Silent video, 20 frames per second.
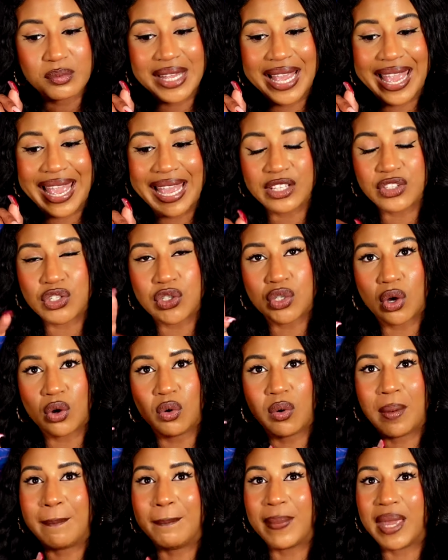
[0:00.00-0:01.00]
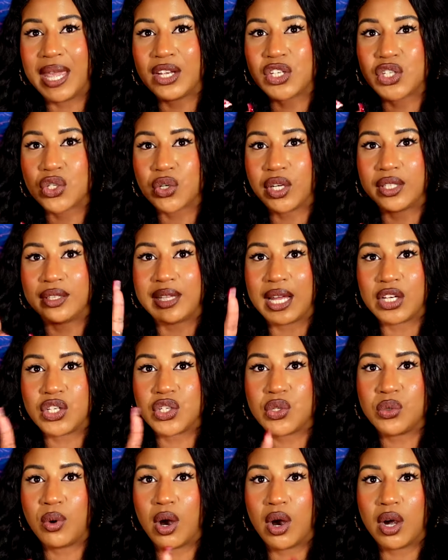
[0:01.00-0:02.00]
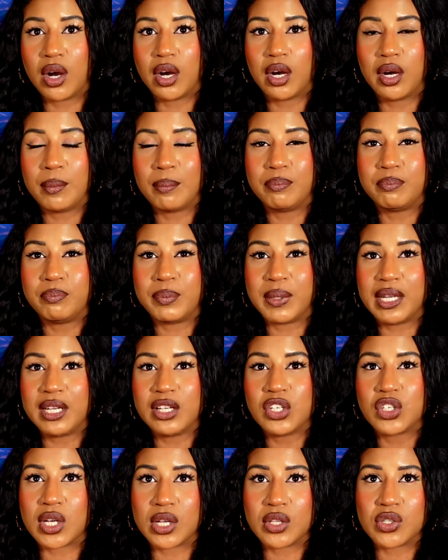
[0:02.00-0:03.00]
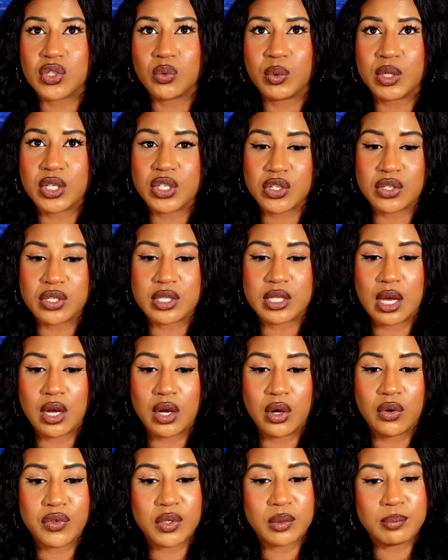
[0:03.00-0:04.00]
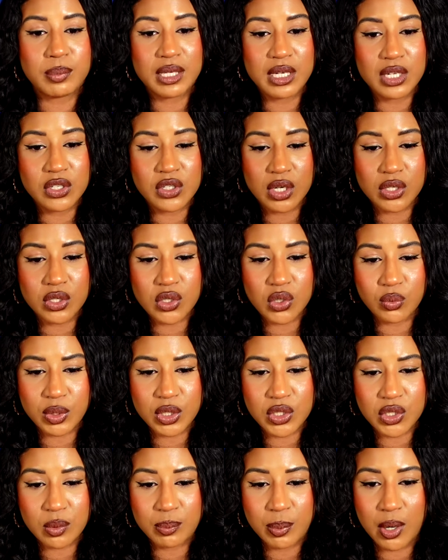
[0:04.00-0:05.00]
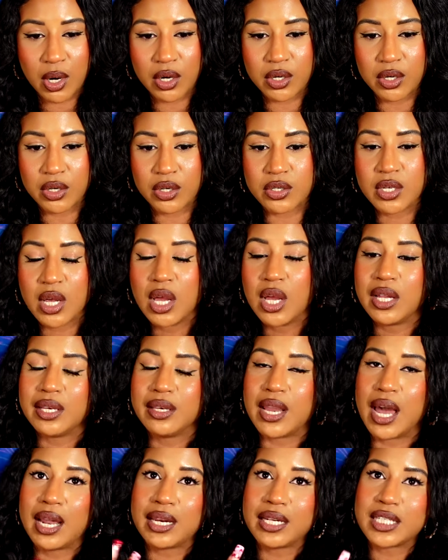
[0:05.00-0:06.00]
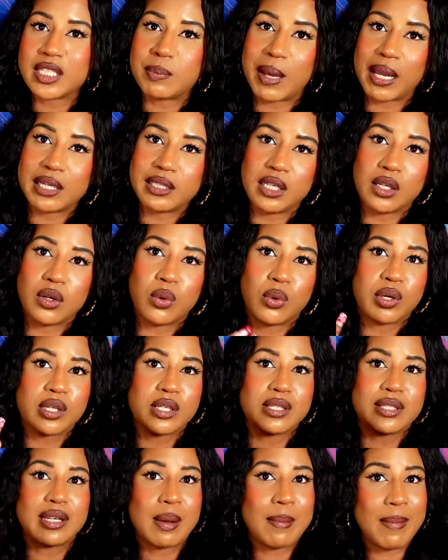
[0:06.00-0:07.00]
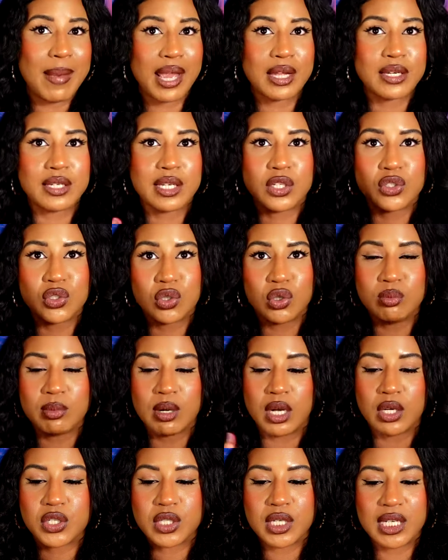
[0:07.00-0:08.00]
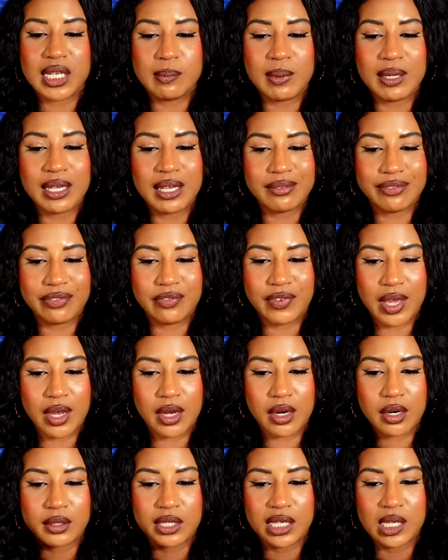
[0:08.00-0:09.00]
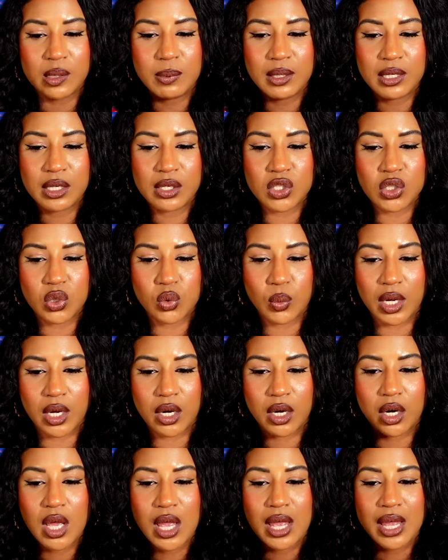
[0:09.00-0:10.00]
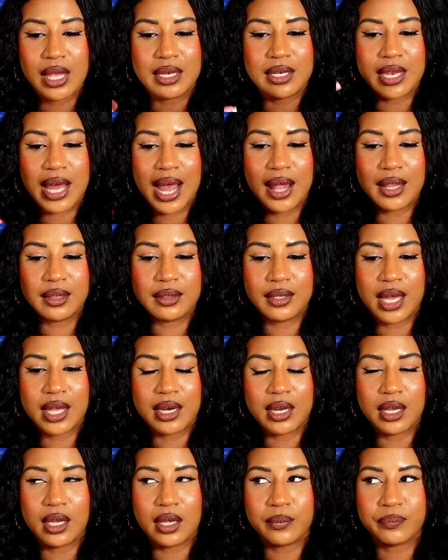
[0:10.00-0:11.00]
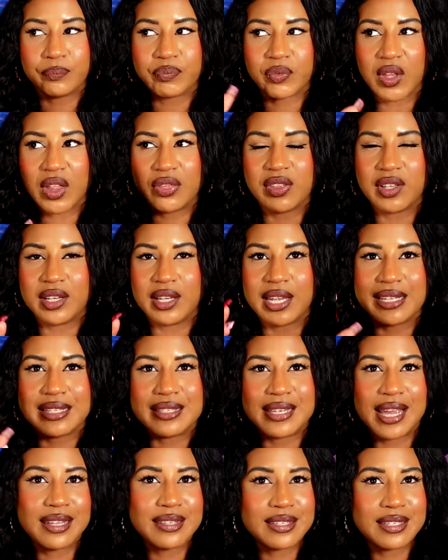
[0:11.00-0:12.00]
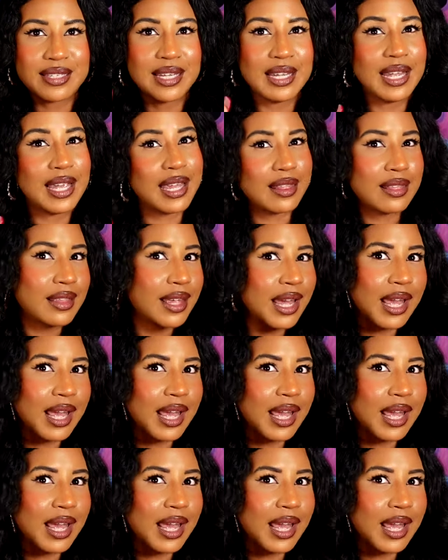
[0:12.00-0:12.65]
and so make sure that you are being gentle with yourself, you're being gentle with your partners, not expecting or demanding too much, keeping it fair, keeping it square, not letting the intensity in the